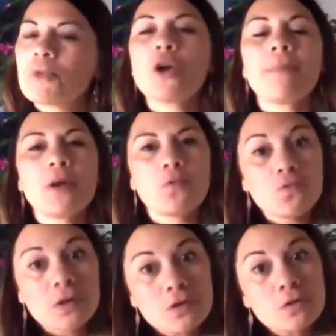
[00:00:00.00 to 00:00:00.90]
okay, my
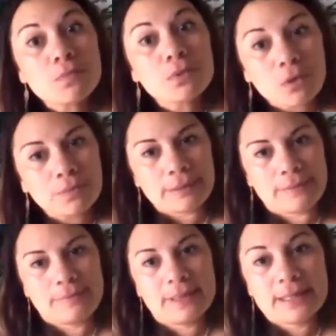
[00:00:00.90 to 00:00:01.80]
real
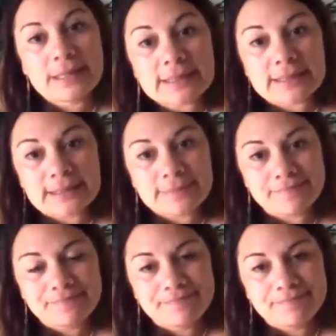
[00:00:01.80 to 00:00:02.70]
problem is
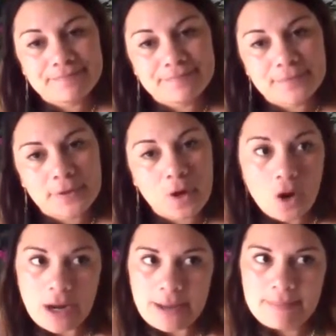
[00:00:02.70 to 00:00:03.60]

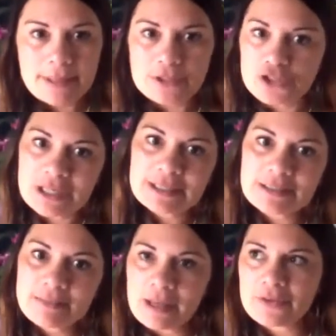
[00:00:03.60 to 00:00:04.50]
I'm jealous
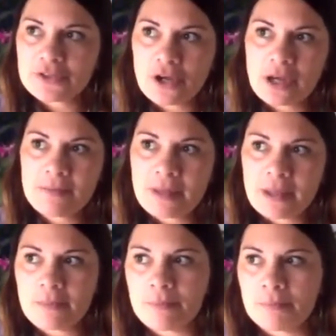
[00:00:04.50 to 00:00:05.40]
about the time
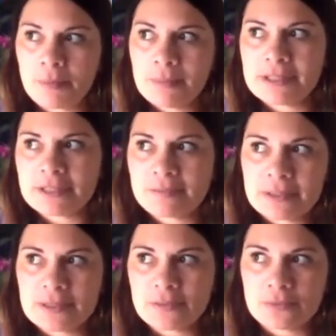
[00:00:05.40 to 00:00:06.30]
that Bobby
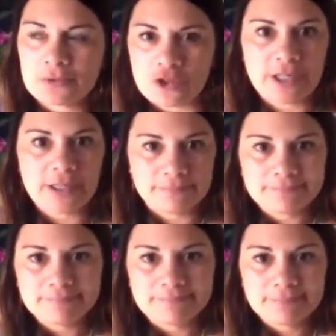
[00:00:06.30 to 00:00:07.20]
spends with Johnny.
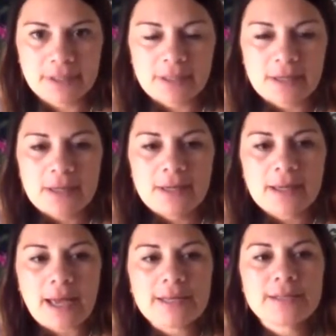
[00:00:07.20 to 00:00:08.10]

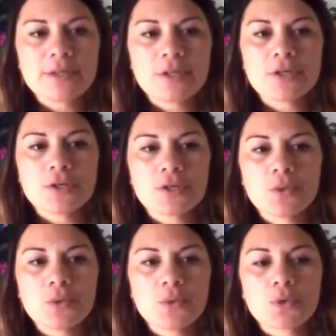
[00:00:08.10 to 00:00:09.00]
Okay, so the
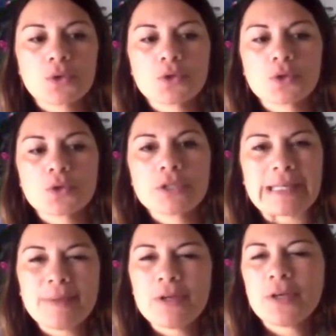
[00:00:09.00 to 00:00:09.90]

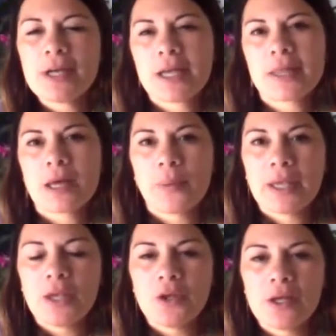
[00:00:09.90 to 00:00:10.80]
deeper you can get, the
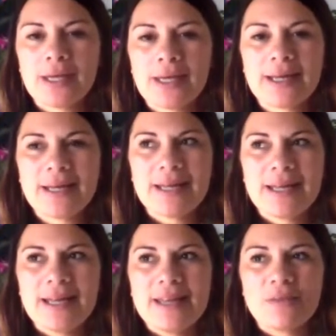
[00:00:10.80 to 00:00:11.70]
quicker you can get it,
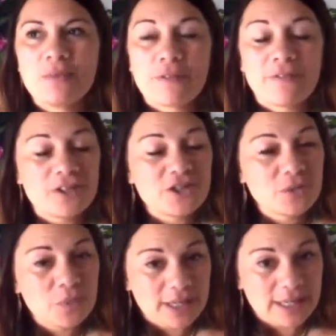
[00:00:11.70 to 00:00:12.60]
the more
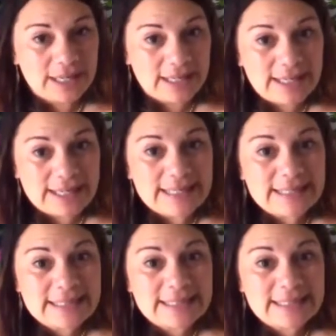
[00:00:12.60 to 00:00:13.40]
efficient we can get,